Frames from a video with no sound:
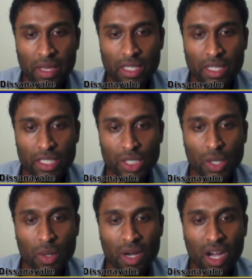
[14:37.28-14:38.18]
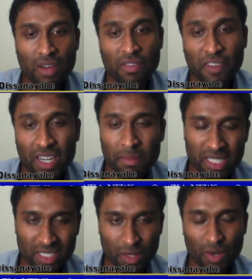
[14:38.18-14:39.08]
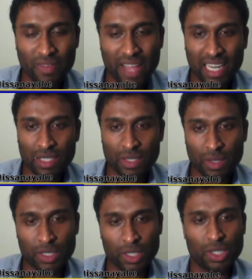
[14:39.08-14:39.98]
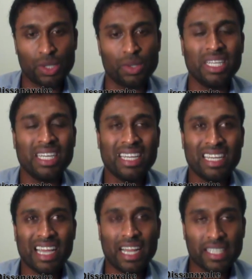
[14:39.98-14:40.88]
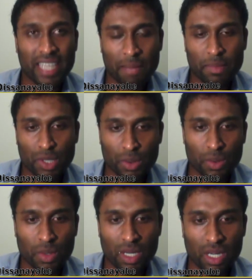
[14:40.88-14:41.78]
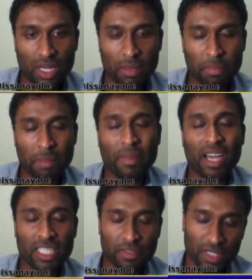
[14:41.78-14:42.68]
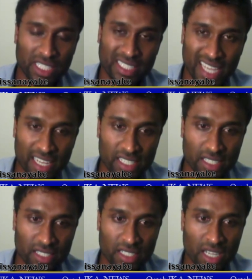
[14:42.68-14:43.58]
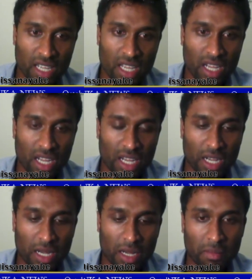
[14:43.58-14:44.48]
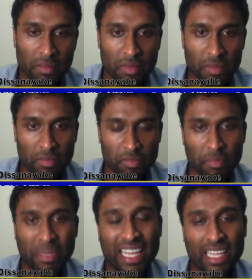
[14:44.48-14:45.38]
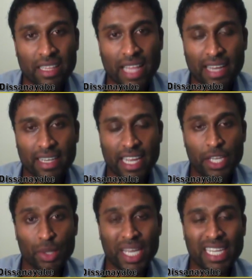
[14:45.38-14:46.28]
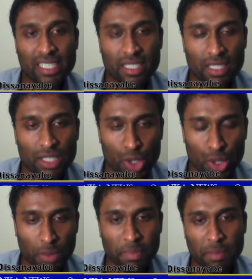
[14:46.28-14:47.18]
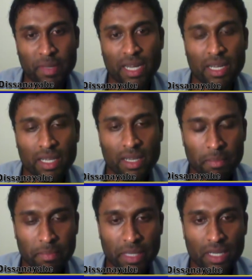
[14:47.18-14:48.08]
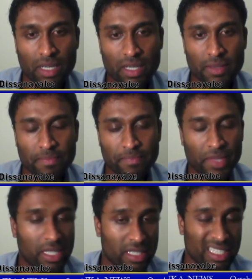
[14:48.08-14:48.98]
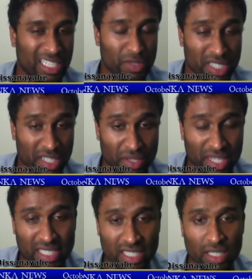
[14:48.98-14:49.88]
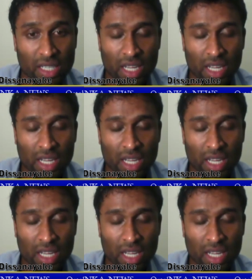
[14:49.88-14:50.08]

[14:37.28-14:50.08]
So our fundamental core values also should adapt to prepare us for these challenges, meaning that education should prepare the new generation